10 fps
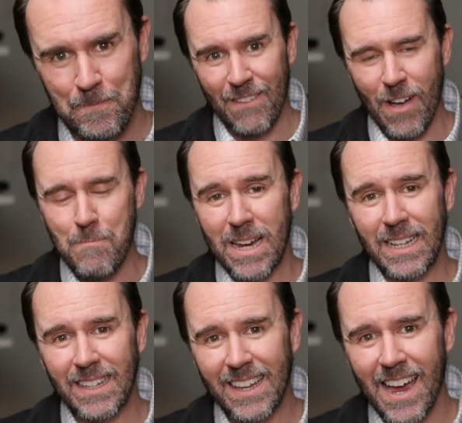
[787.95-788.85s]
If I'm
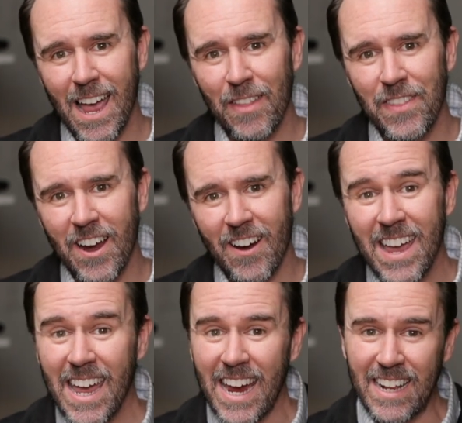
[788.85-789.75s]
meeting the guy out there
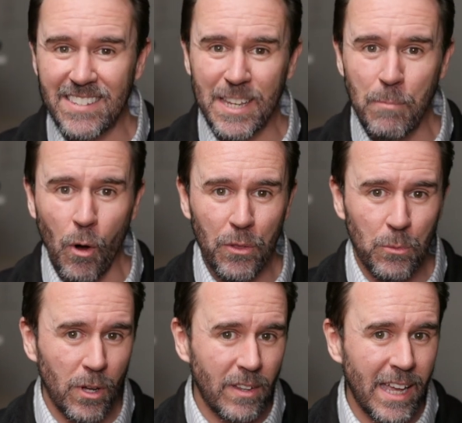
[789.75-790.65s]
and I see both
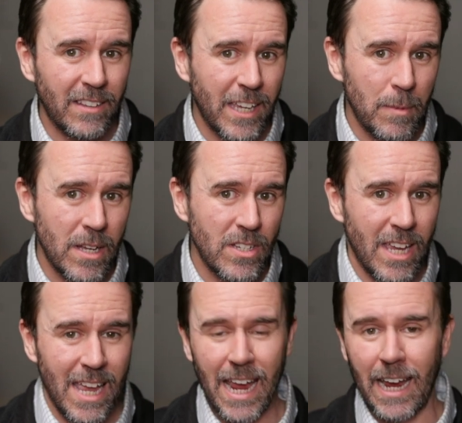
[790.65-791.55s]
real hail damage
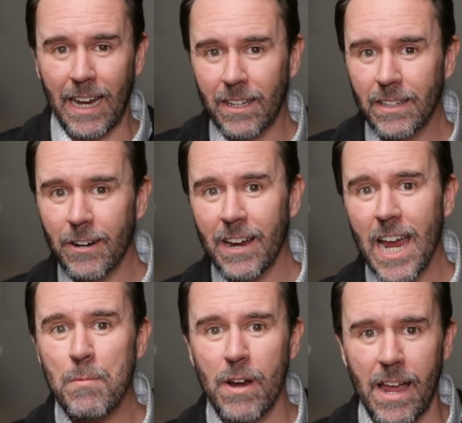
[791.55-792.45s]
and clear
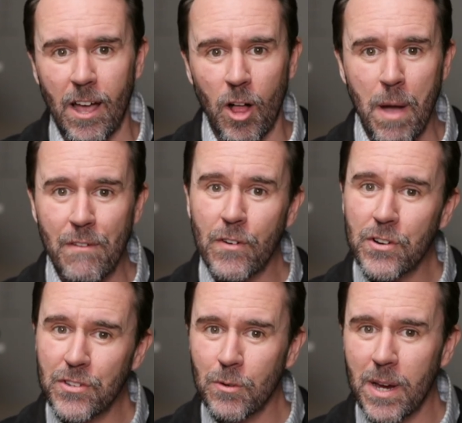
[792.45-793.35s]
hammer hail, my
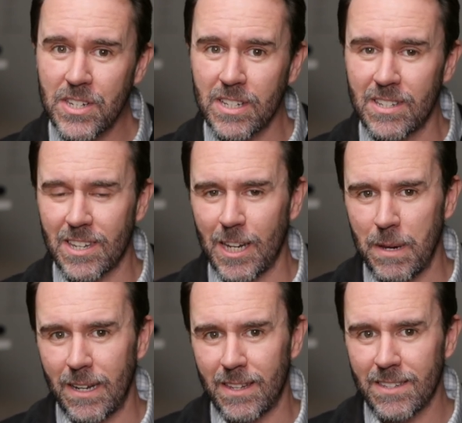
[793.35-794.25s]
first question is gonna
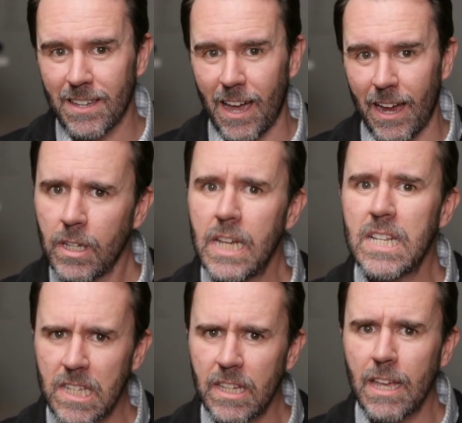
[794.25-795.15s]
be to this guy,
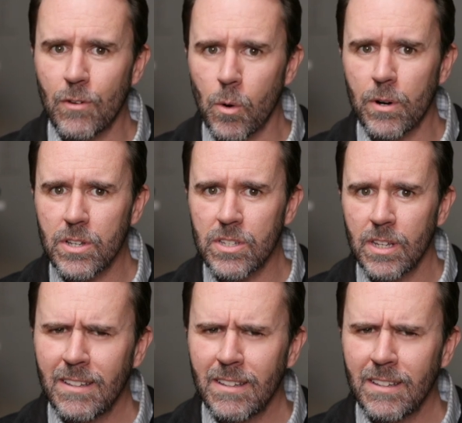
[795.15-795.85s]
innocently of course,